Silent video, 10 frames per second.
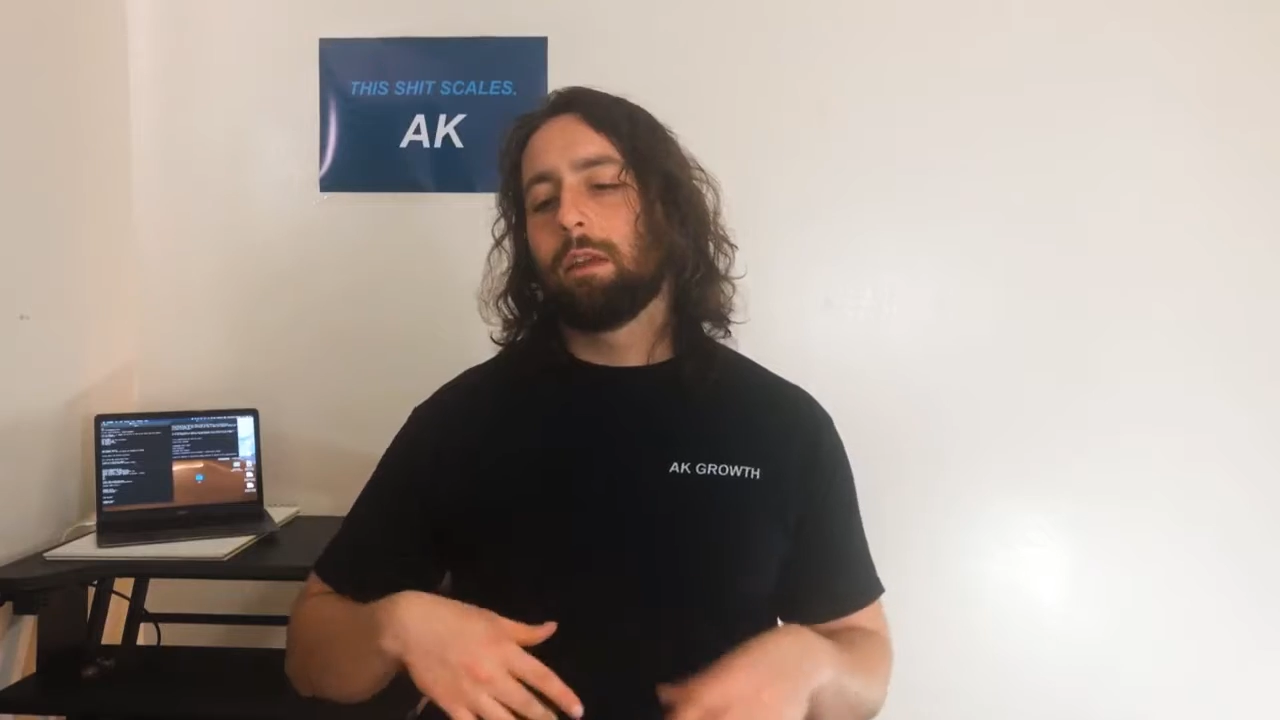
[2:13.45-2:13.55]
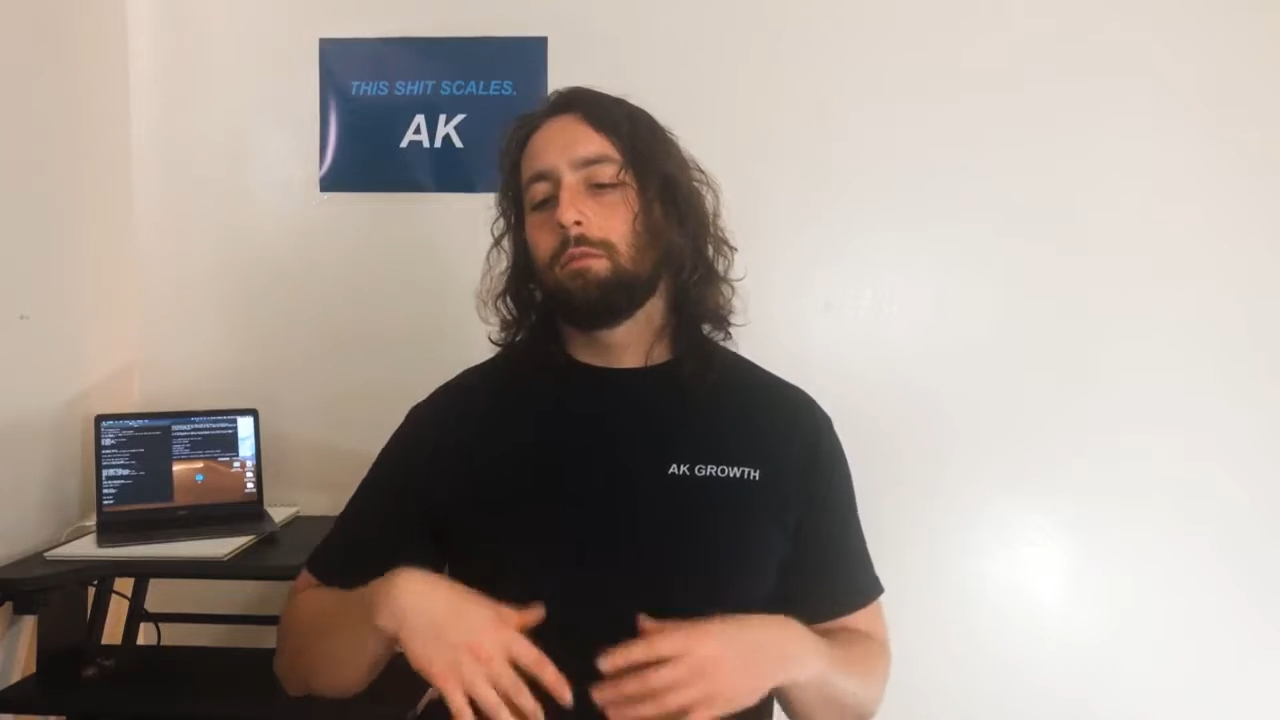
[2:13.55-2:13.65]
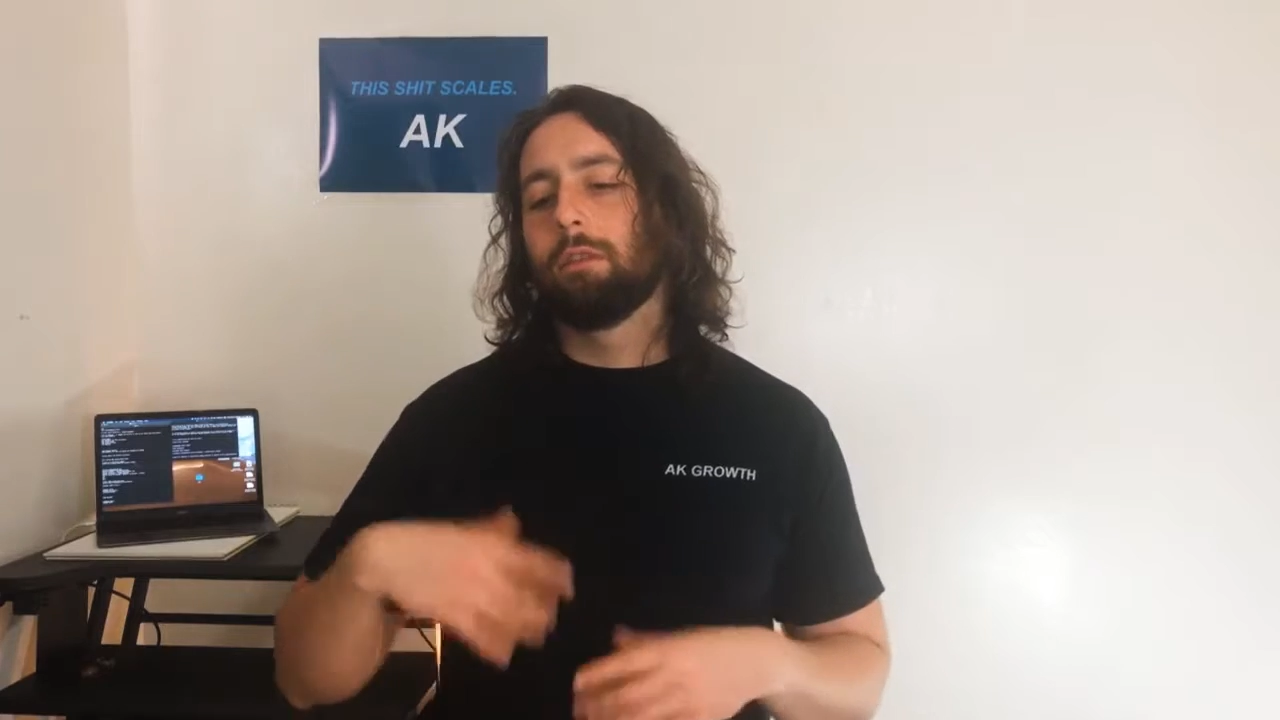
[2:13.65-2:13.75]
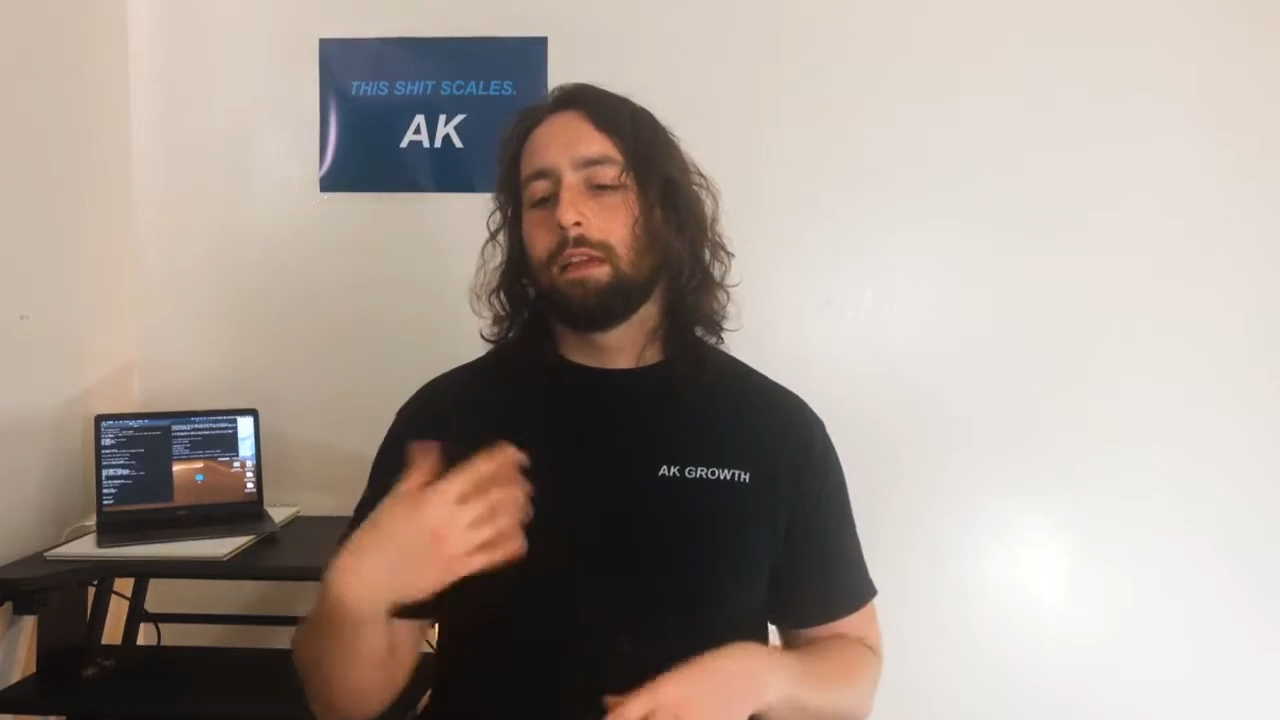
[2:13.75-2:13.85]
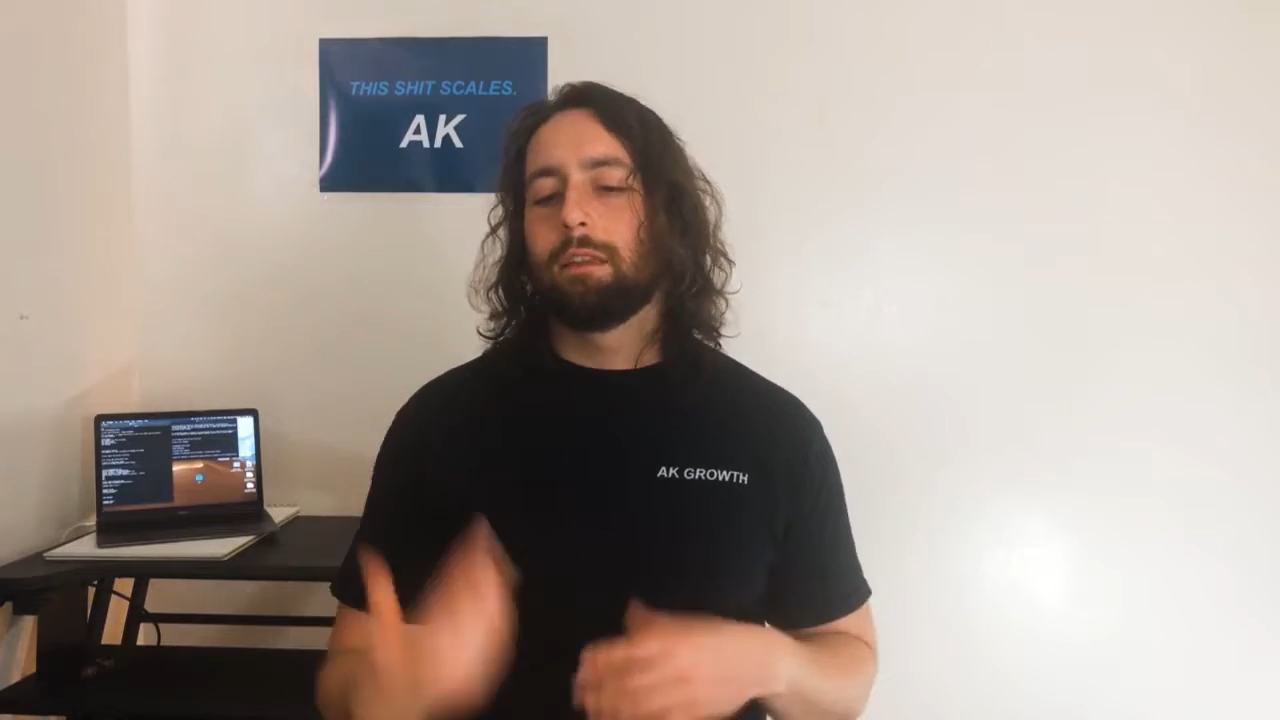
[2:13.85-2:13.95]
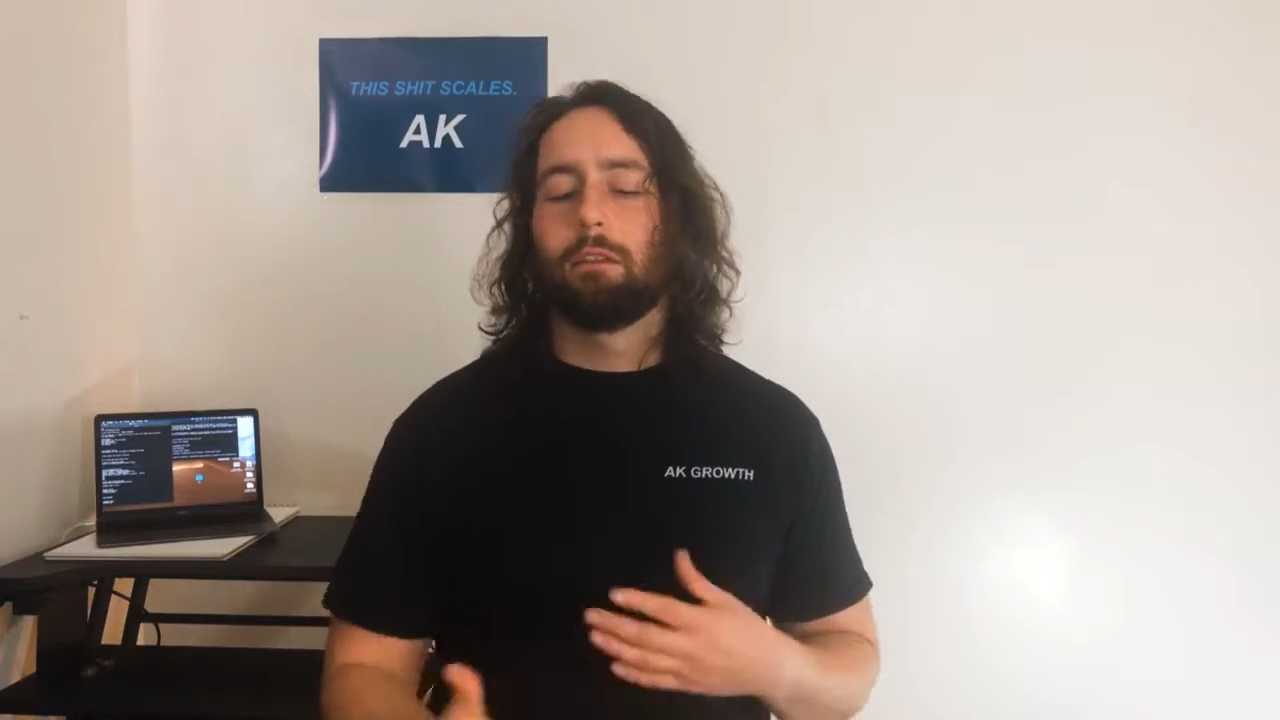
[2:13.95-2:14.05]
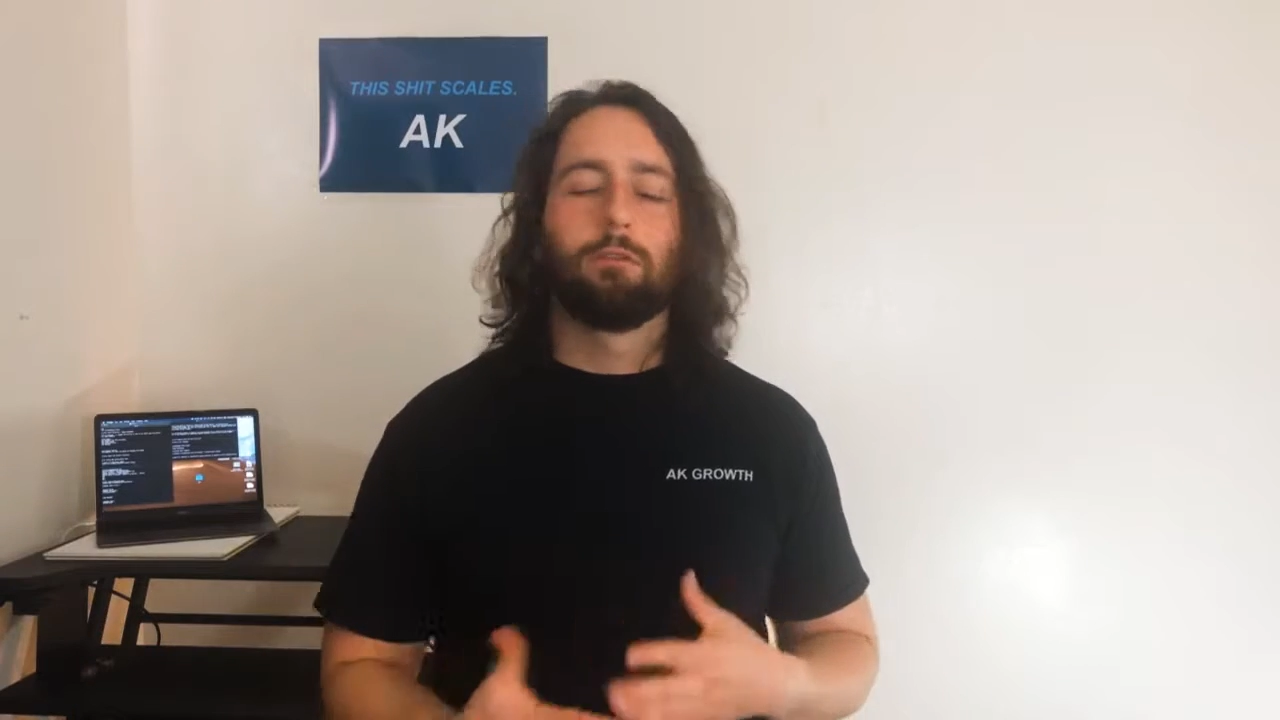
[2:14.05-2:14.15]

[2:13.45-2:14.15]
them to land